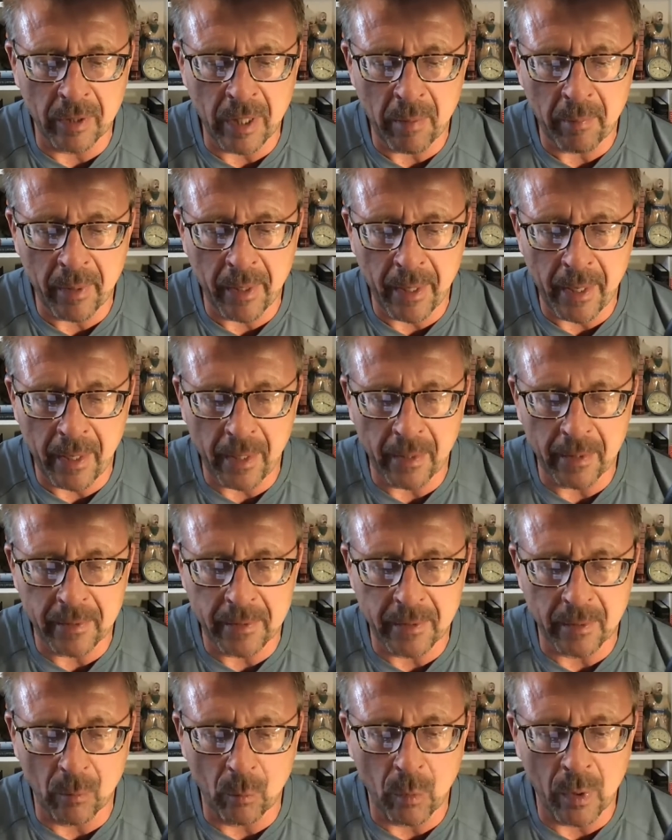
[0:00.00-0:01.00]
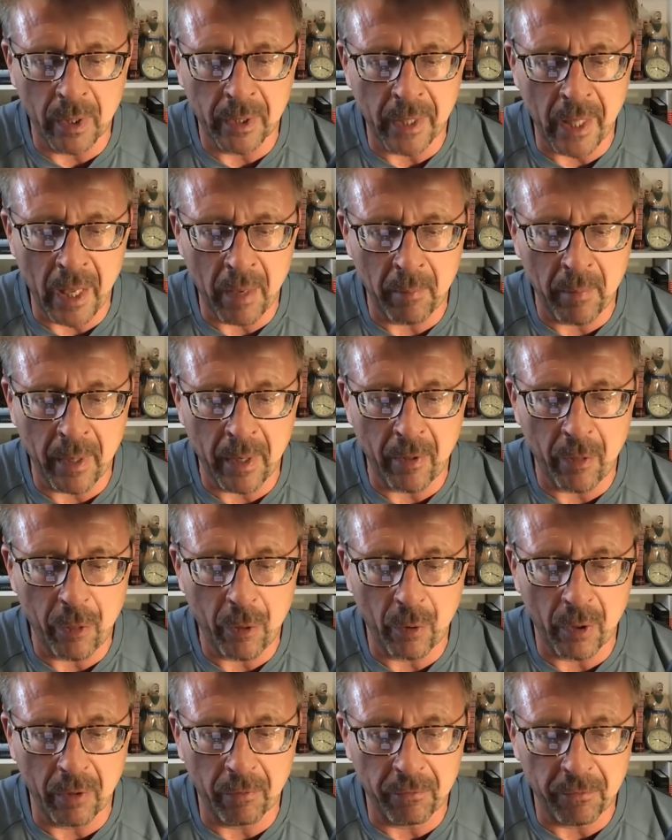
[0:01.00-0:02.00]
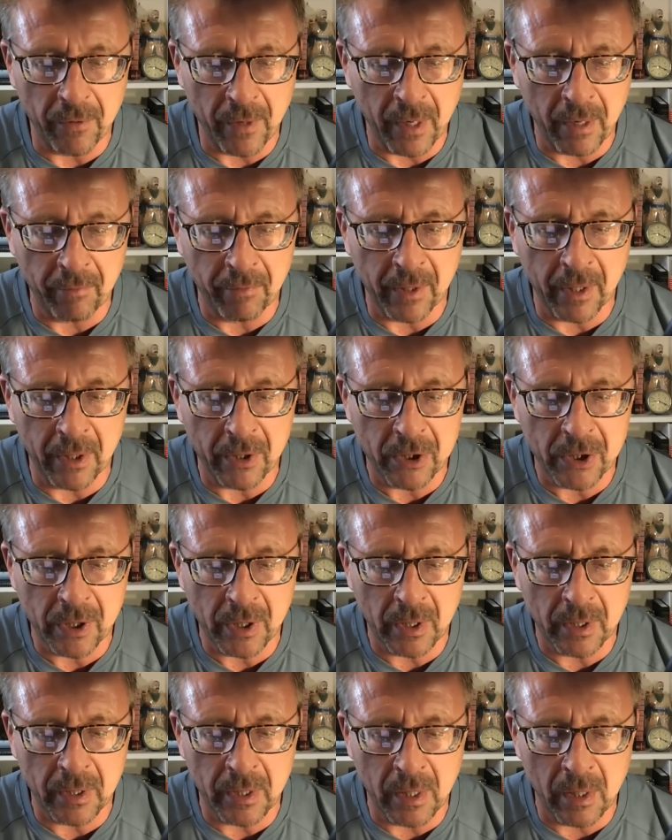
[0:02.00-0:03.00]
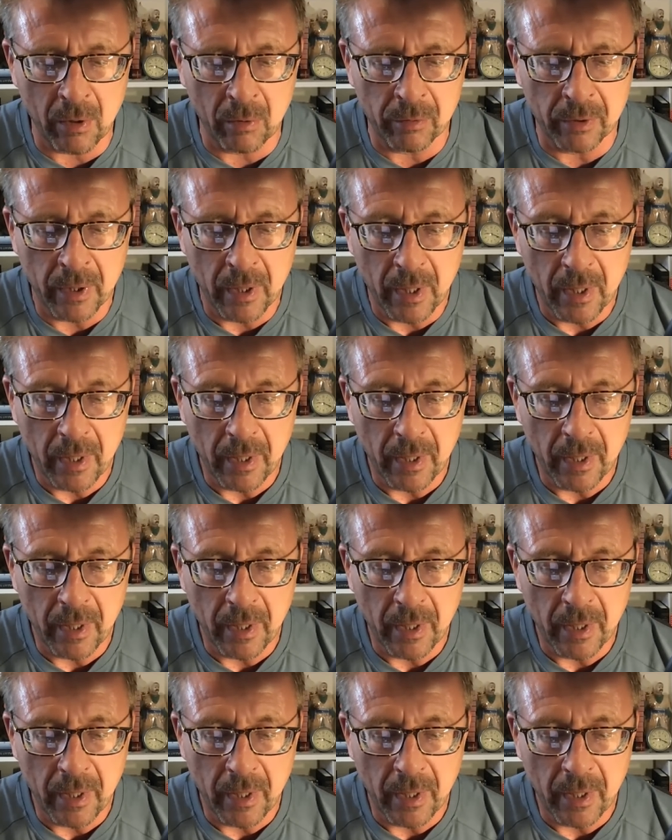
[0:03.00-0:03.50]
Mi-8s, one Mi-35 got shut down,